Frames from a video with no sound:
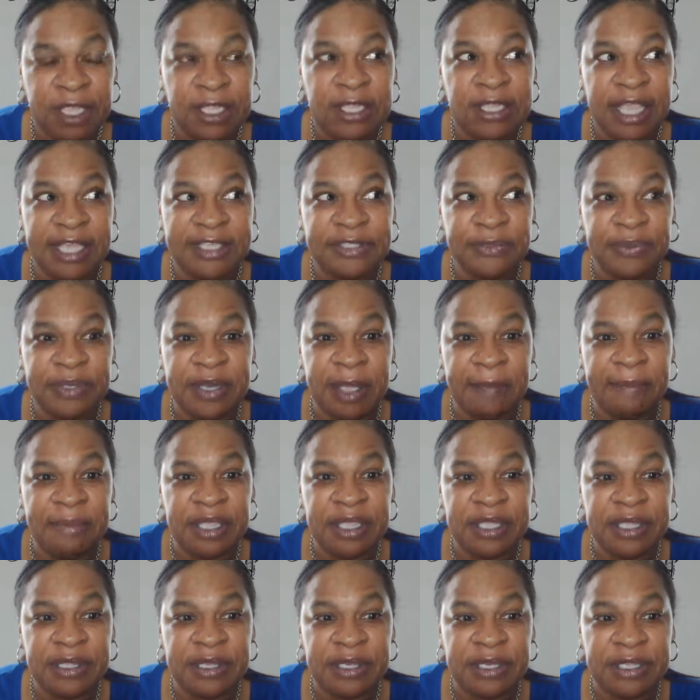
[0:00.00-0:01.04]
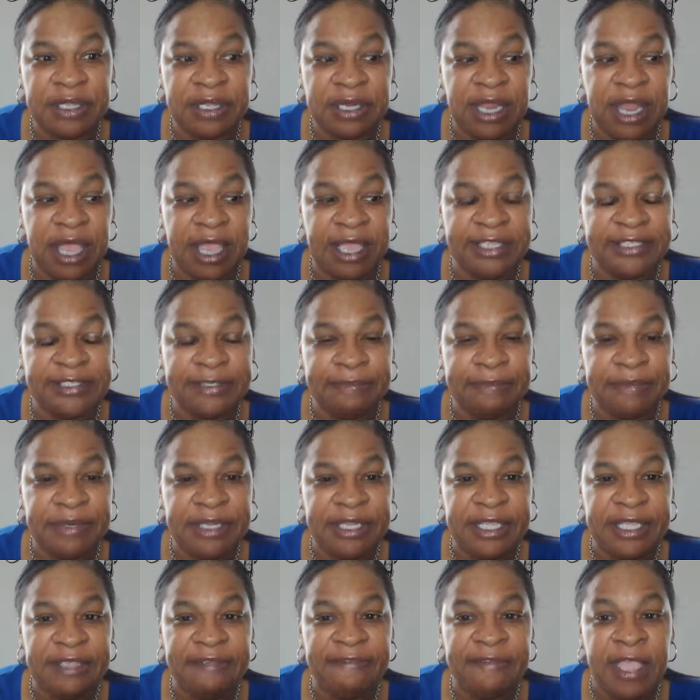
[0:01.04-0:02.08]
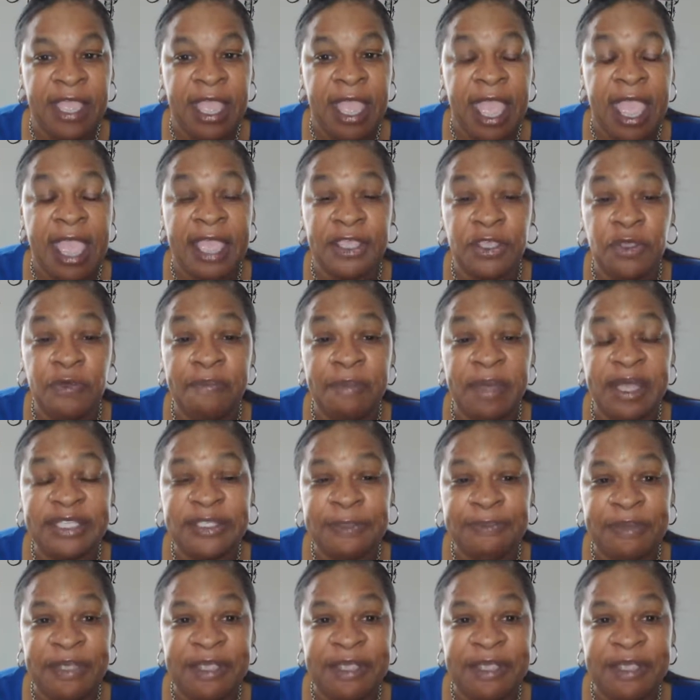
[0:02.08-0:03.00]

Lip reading: That's what I'm inclined to believe. And you must